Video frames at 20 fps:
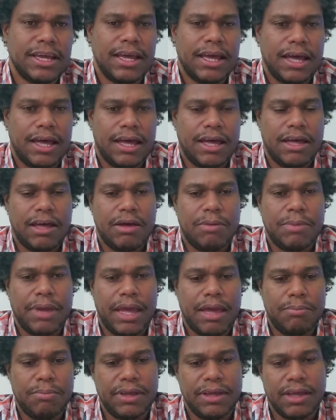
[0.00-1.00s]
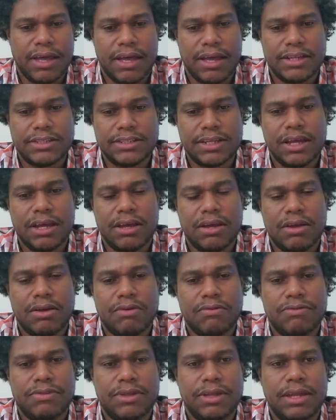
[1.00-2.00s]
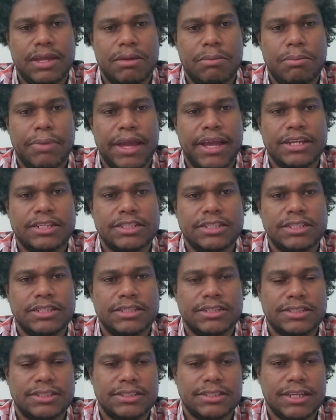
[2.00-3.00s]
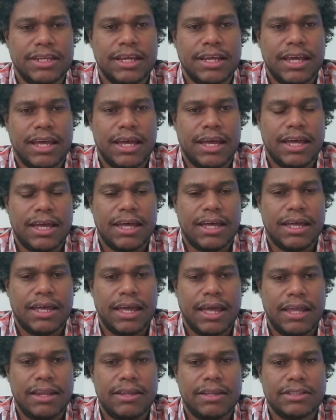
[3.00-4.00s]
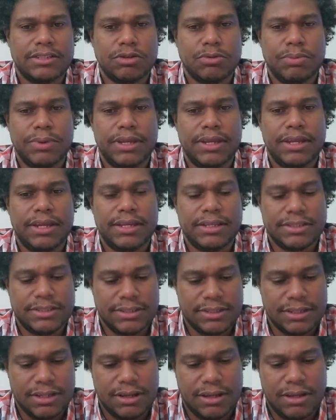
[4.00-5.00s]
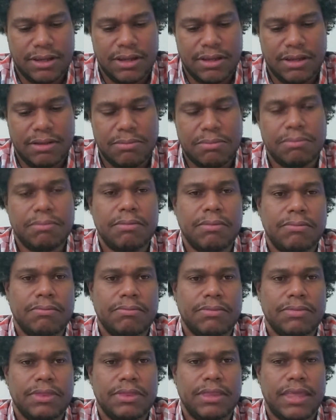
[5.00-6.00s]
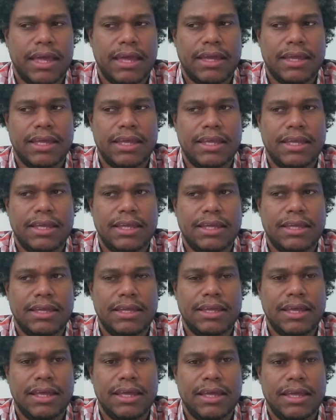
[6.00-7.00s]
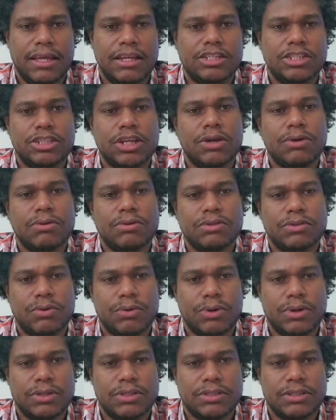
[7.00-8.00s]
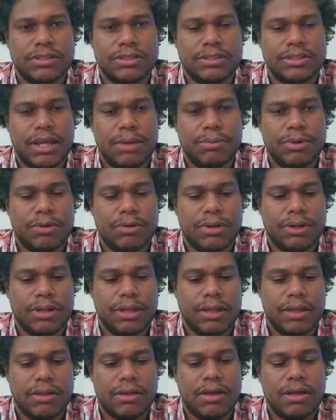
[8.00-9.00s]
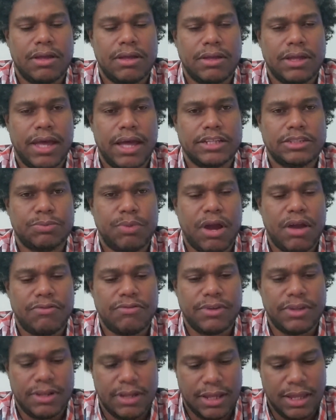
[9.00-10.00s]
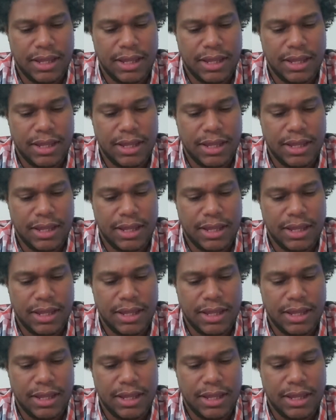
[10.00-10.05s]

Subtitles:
And because of the impatience and disobedience that he showed towards Samuel and God's prophet,